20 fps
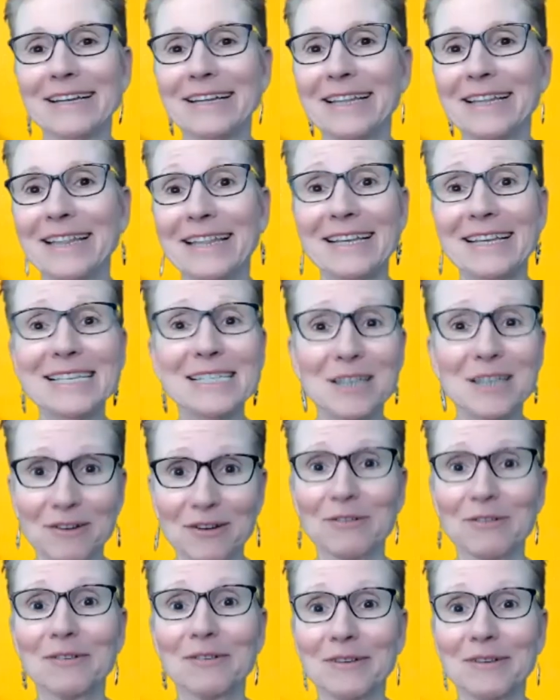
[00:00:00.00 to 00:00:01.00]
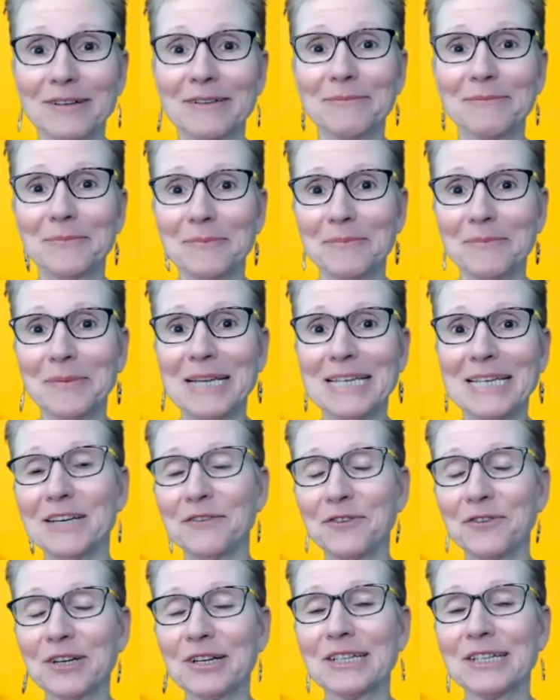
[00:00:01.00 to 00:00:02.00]
These are
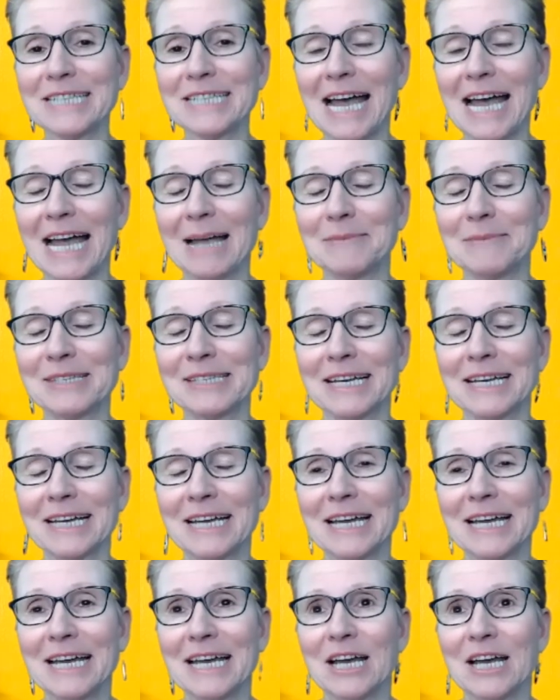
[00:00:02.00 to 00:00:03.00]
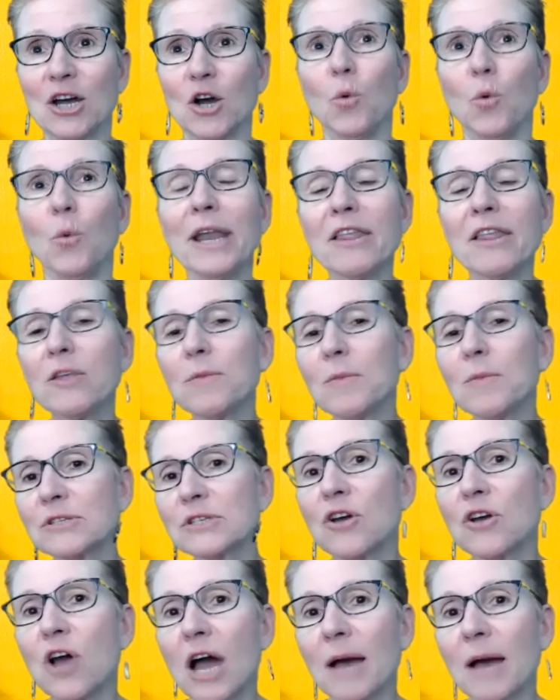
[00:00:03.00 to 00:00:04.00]
difficult times. One of the most
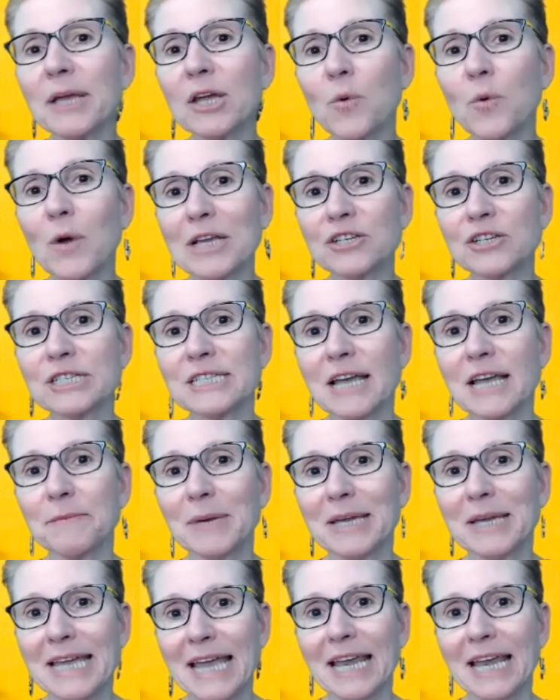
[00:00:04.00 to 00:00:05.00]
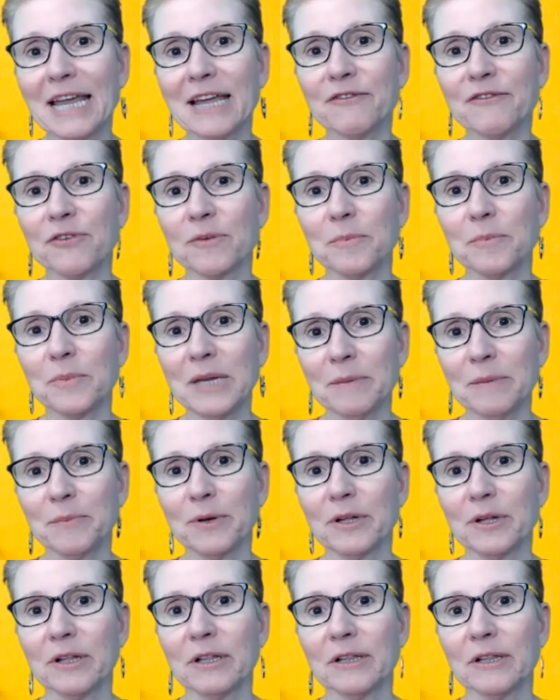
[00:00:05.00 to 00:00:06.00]
common questions I've been getting from
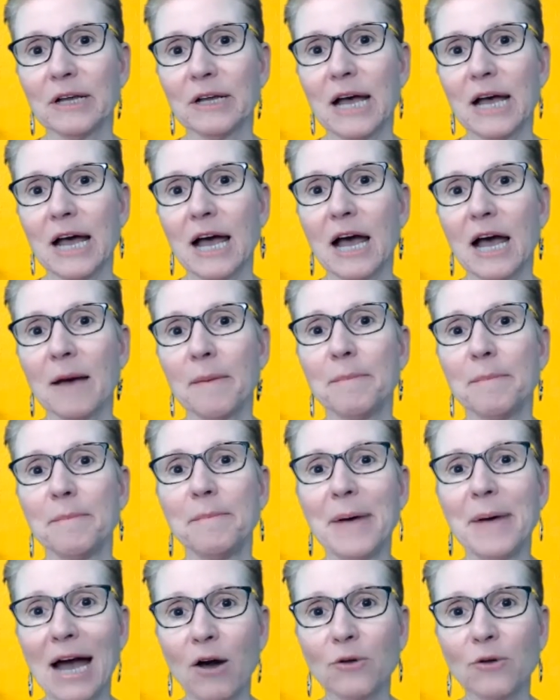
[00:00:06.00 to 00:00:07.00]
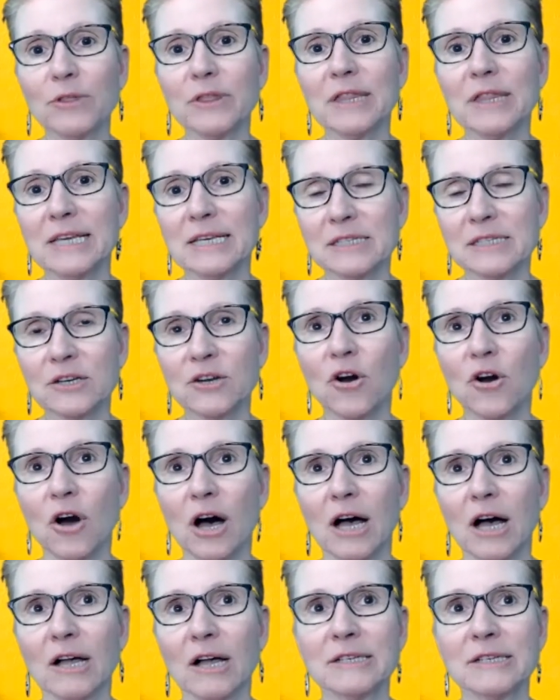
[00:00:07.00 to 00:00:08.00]
people about these
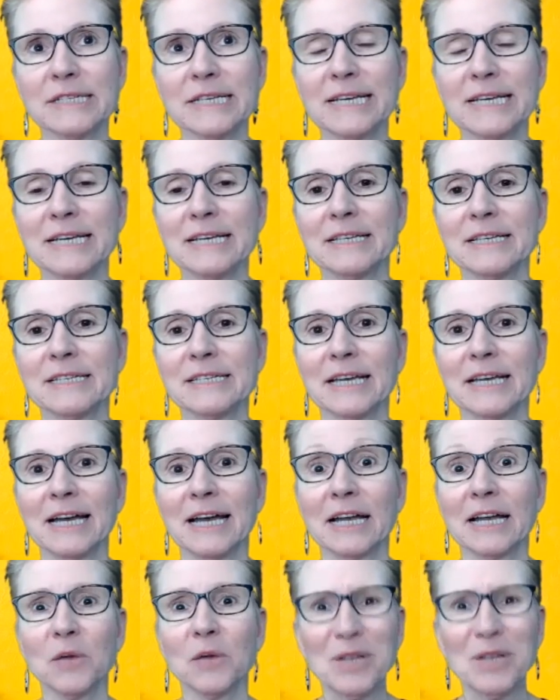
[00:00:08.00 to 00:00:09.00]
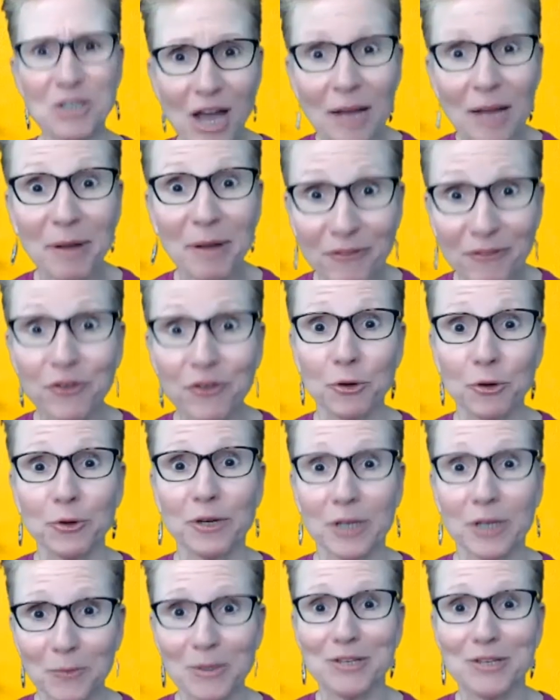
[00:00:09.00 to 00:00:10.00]
calls is, can we talk about
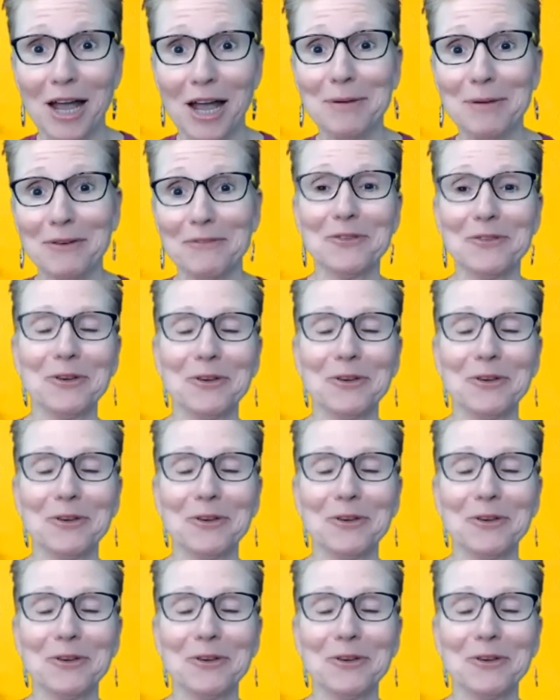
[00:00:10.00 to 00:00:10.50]
food? Can we talk about food?